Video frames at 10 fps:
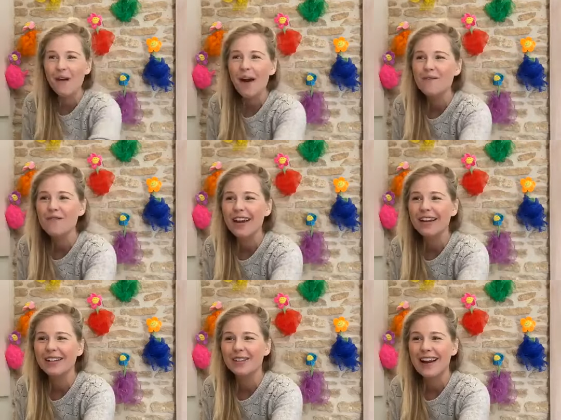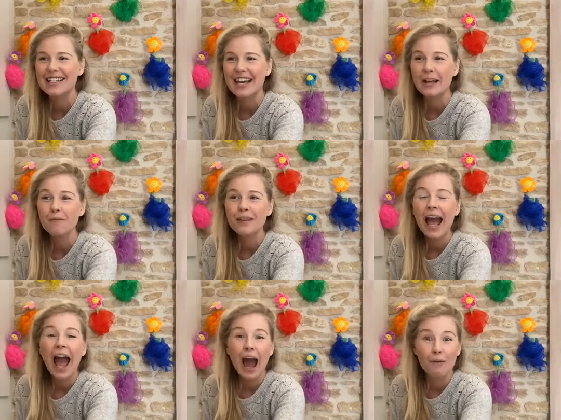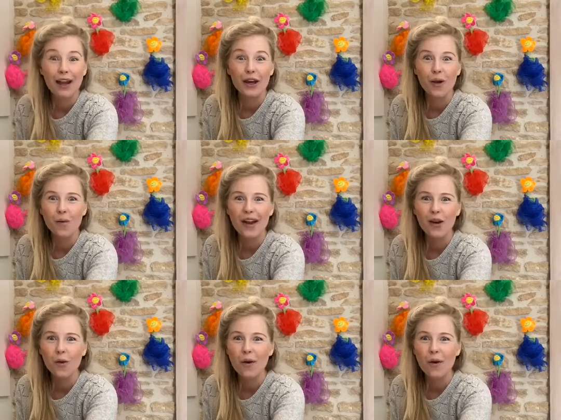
worm fingers ready and we're going to wiggle,